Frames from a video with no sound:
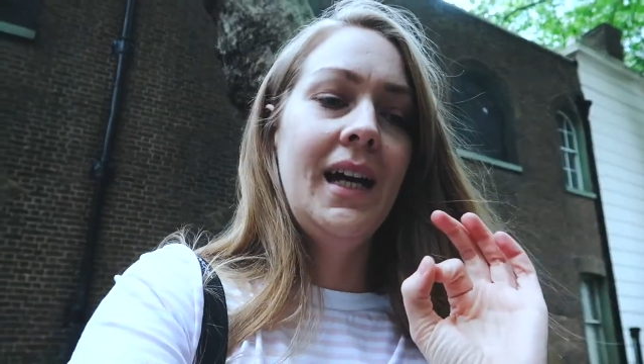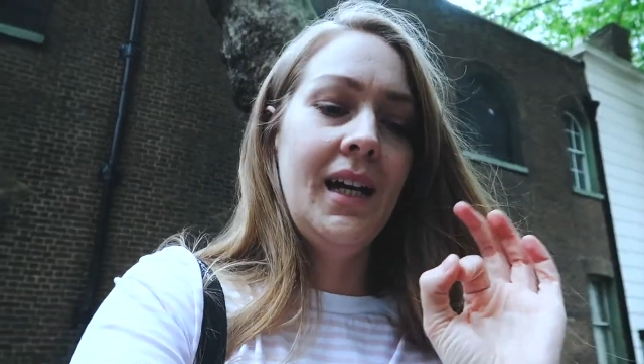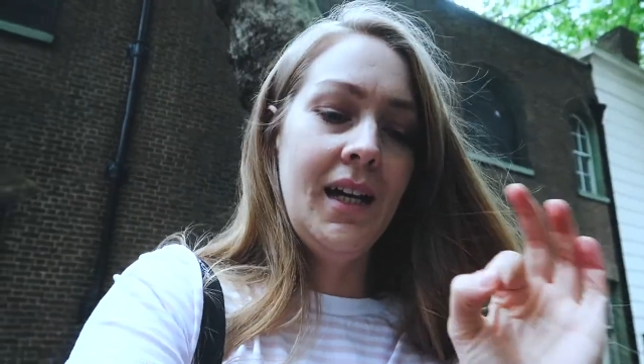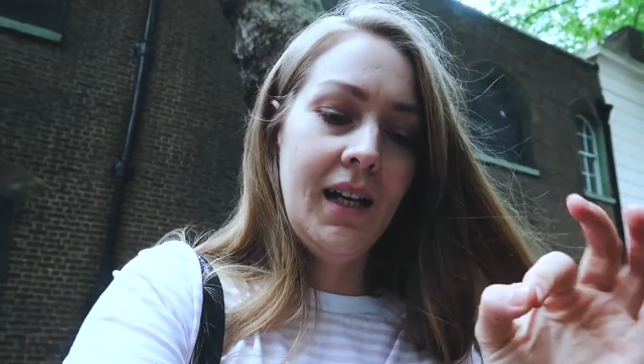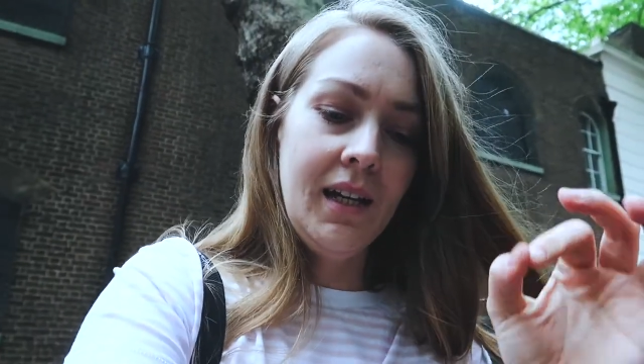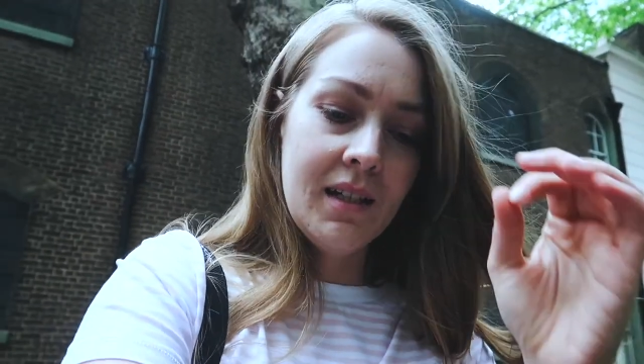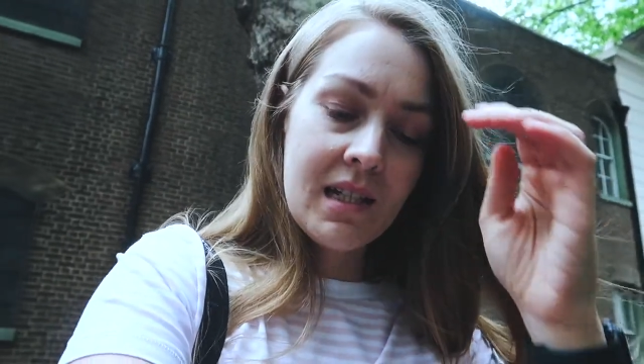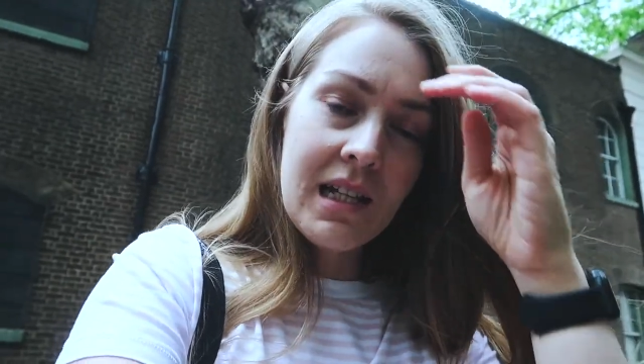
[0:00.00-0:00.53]

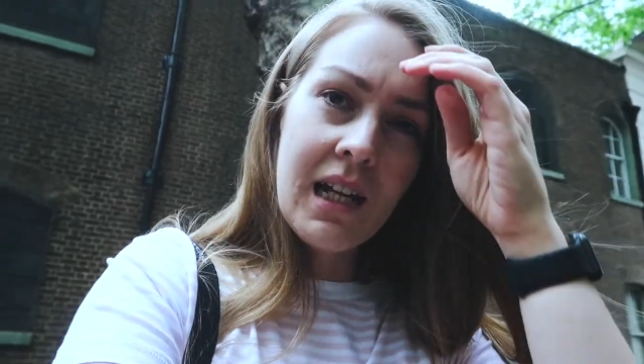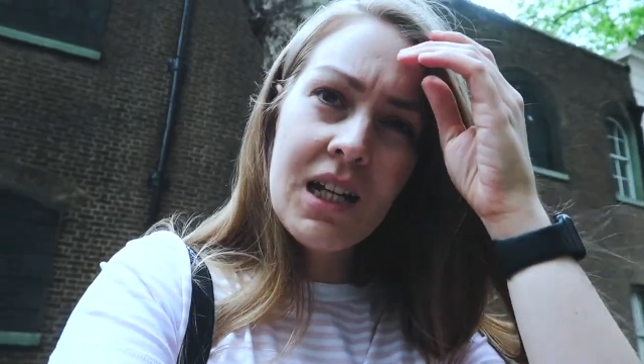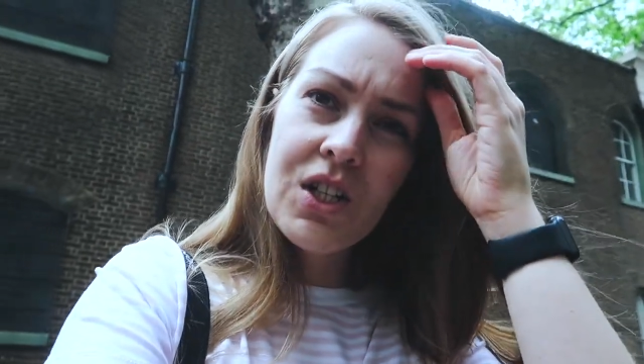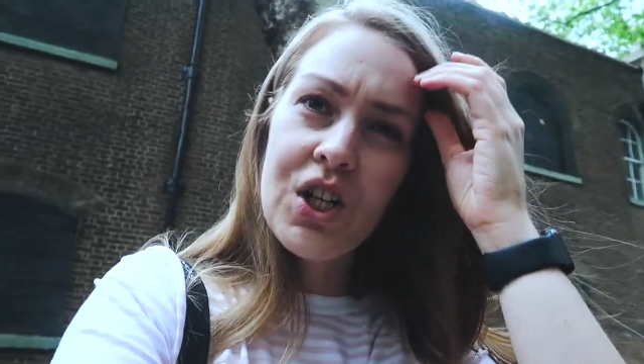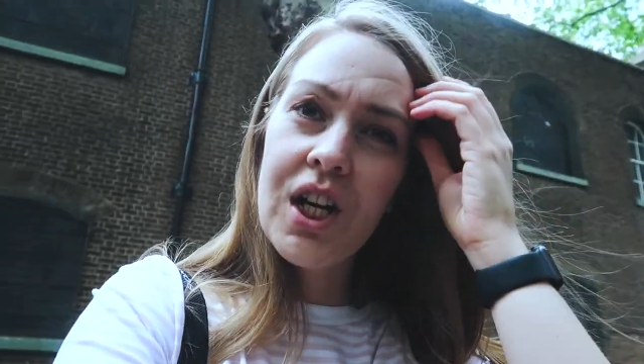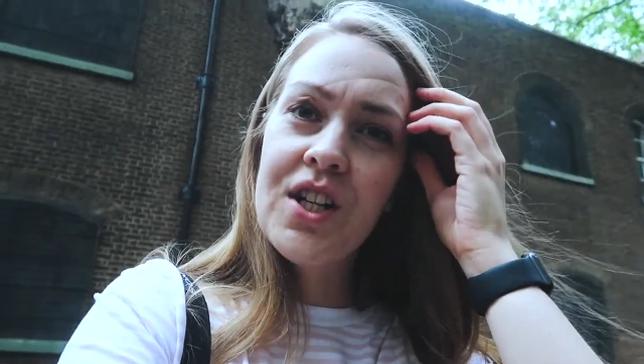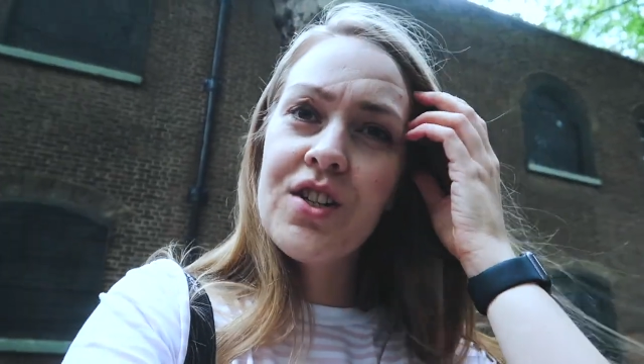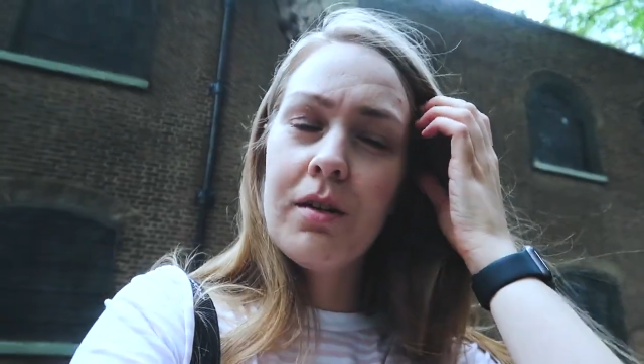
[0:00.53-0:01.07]
A slight
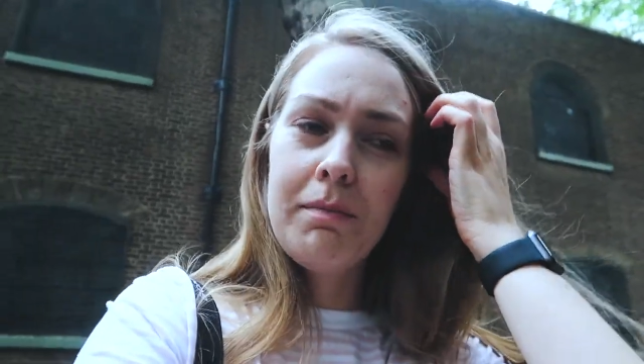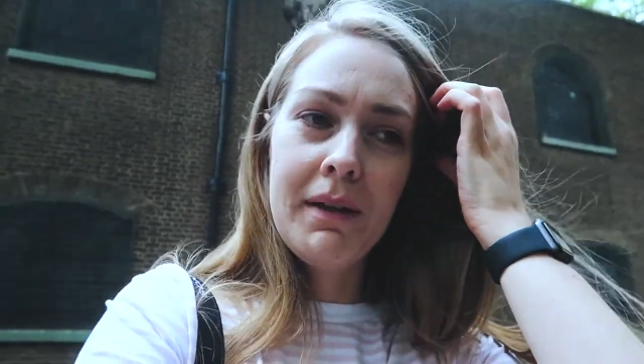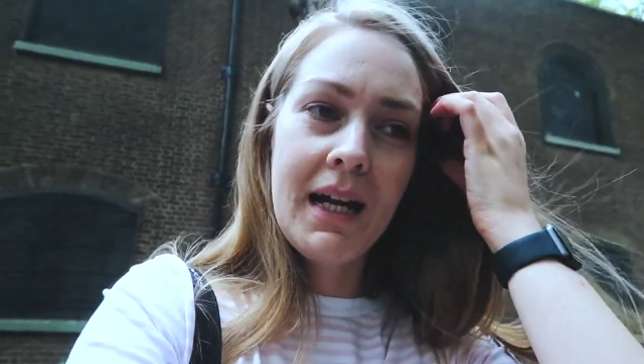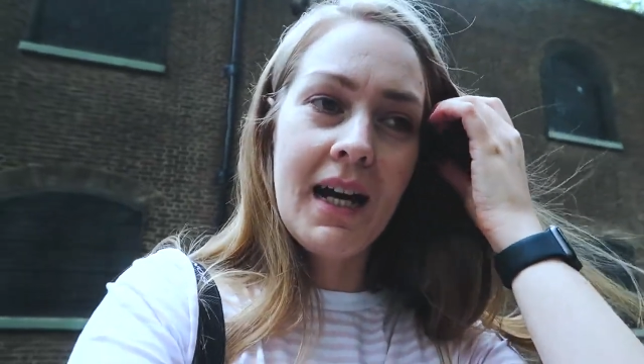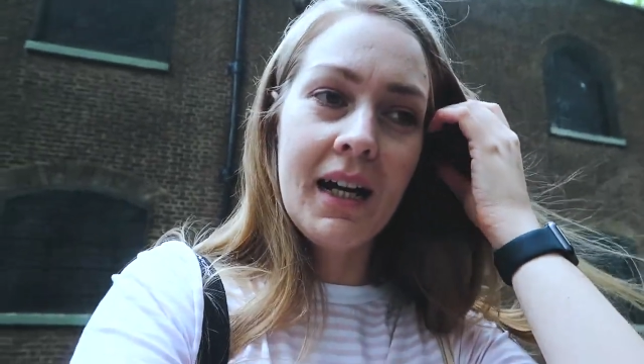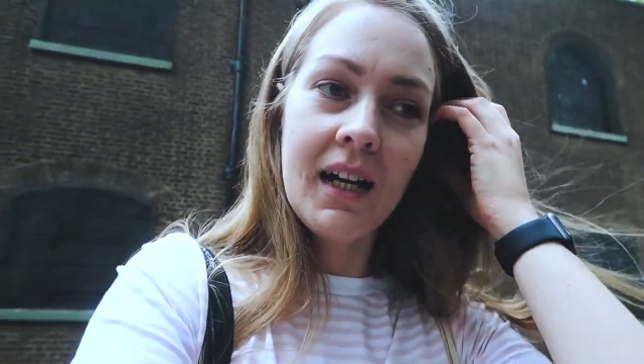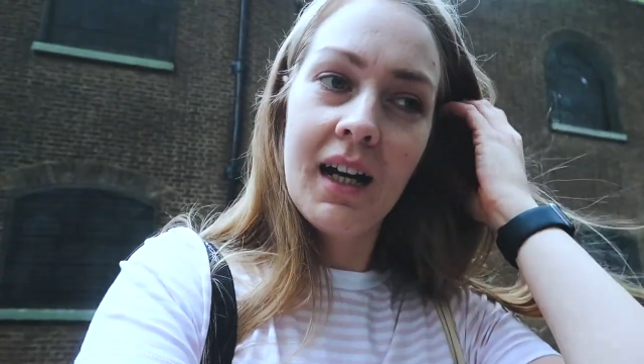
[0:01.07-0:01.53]
change of plan.